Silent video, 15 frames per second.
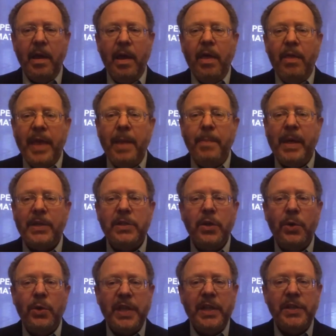That makes no
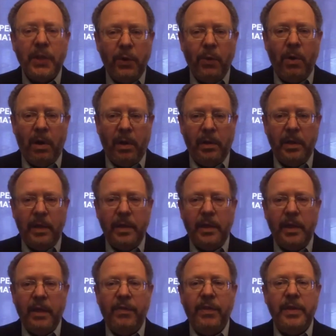sense at all
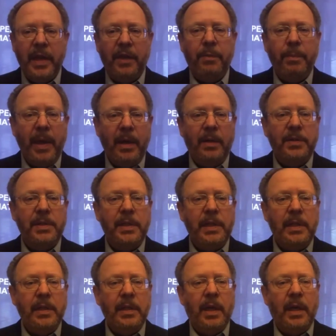if the death
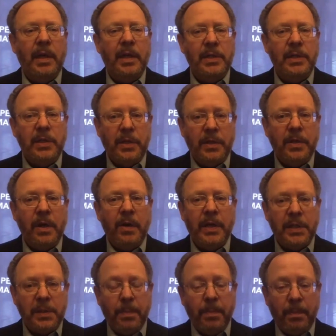penalty uh, is a deterrent,